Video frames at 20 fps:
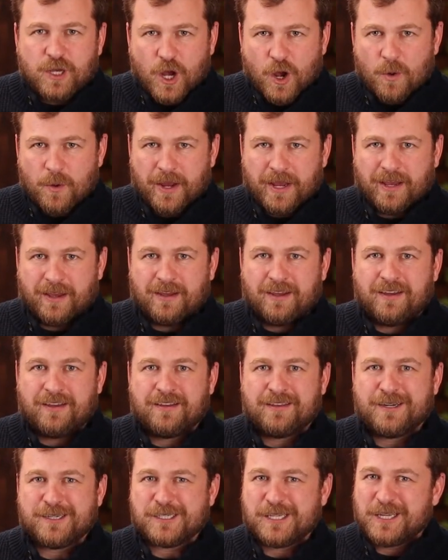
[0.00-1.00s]
going.
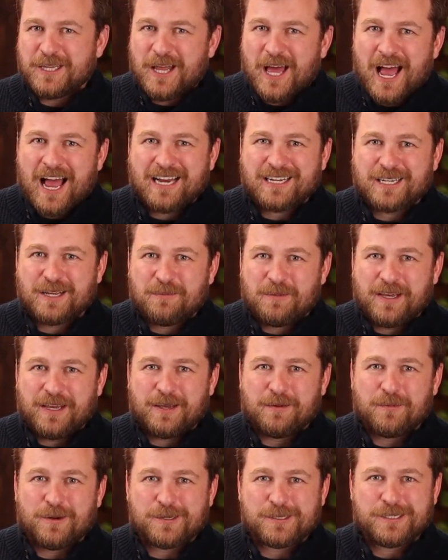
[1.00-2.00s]
There's a lot to being
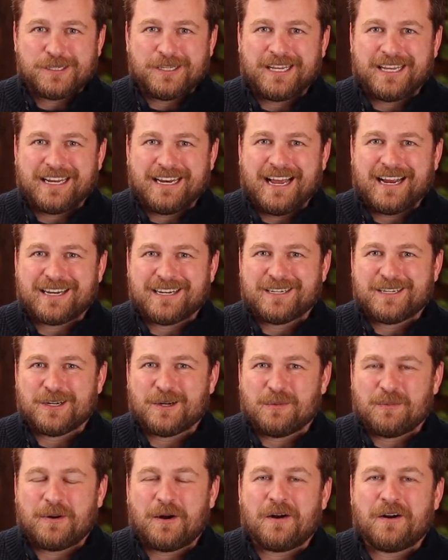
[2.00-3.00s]
emotionally connected to your
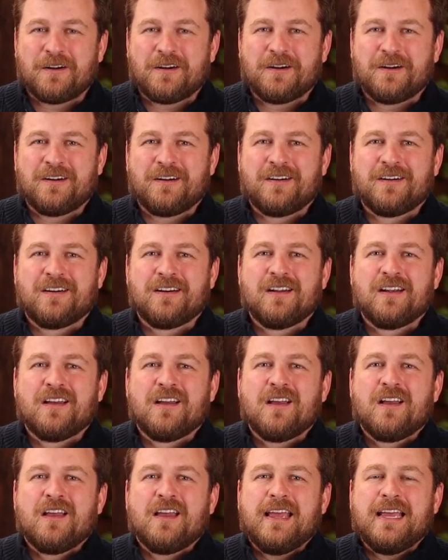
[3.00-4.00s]
partner.
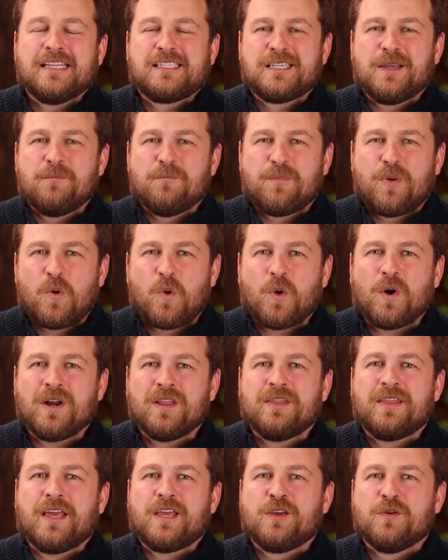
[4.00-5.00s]
It's
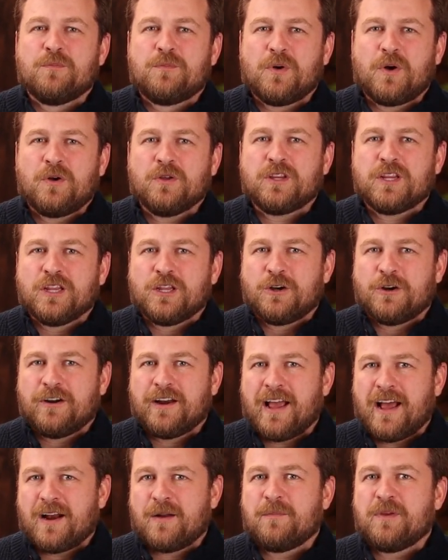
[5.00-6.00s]
important that you both learn
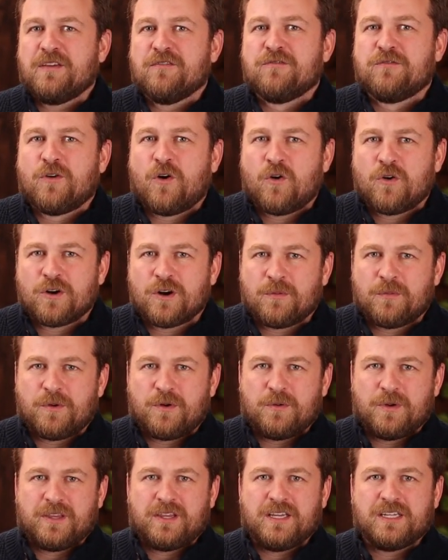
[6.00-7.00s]
how to be vulnerable
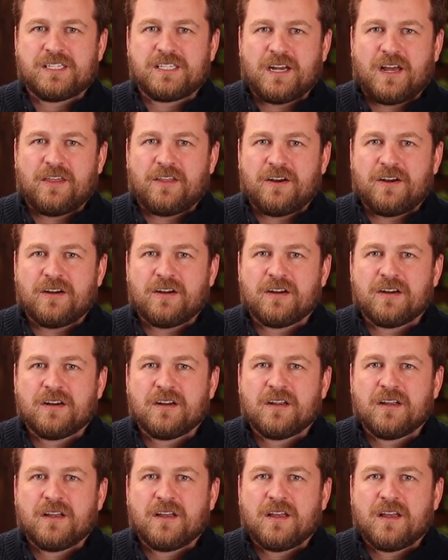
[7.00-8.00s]
with each other.
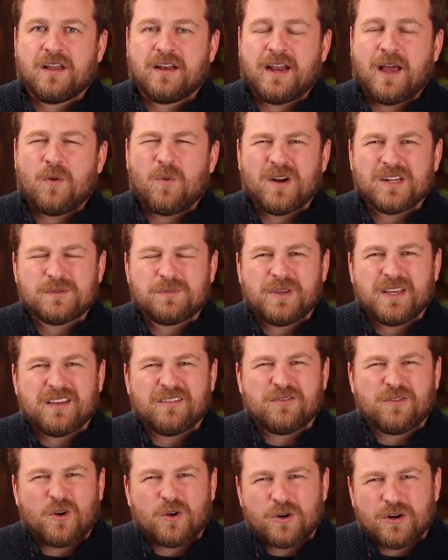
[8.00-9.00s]
Now, what does being
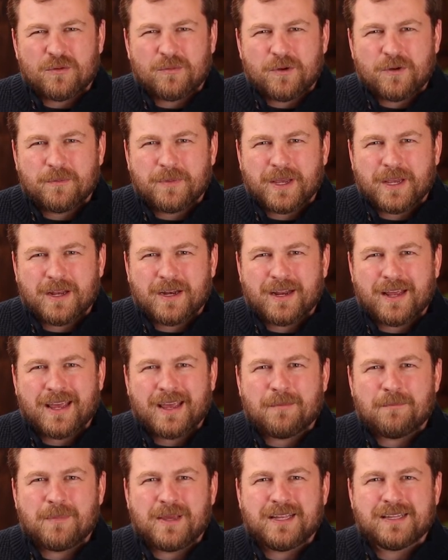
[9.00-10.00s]
vulnerable mean?
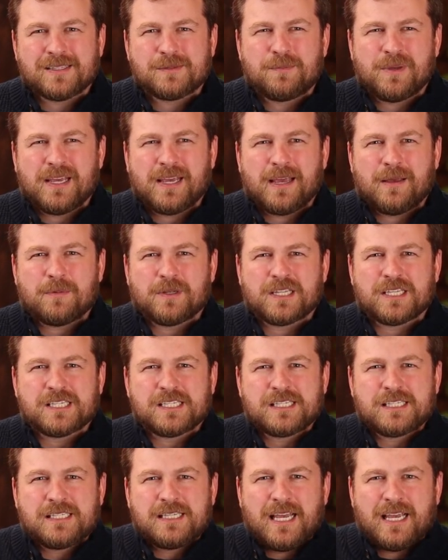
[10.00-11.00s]
It means being able to
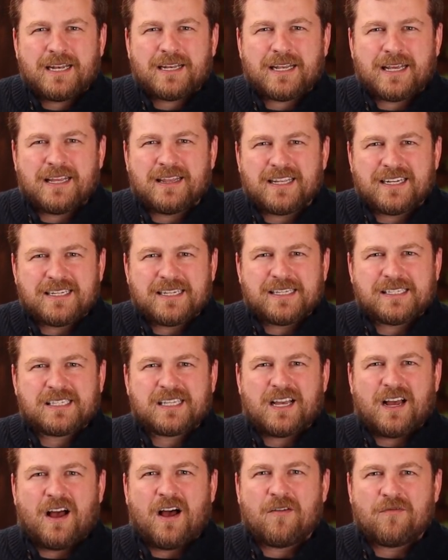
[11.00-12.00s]
sit in the
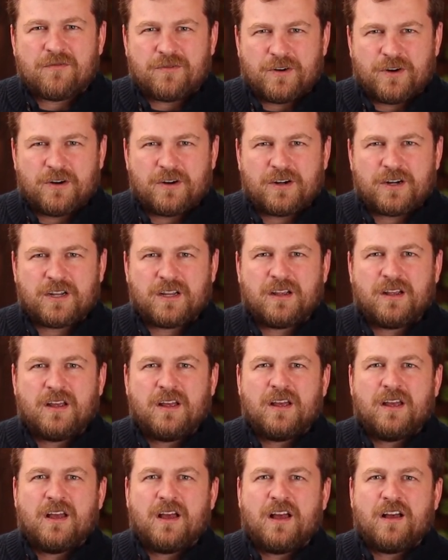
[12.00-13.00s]
discomfort
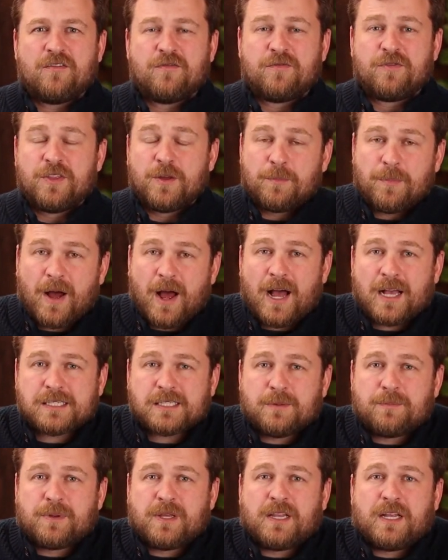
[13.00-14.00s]
of the
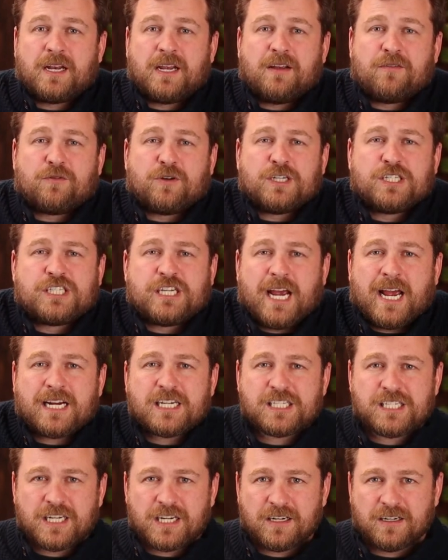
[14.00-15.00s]
possibility of
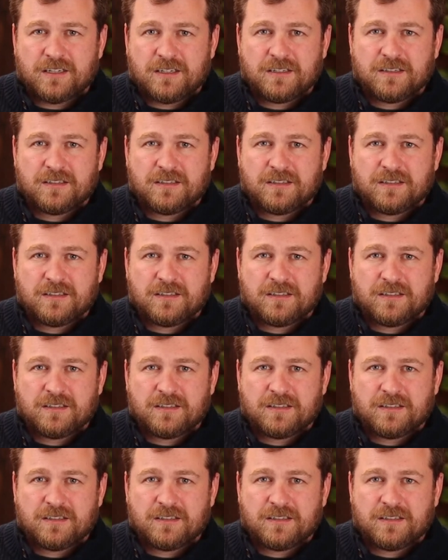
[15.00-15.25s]
rejection.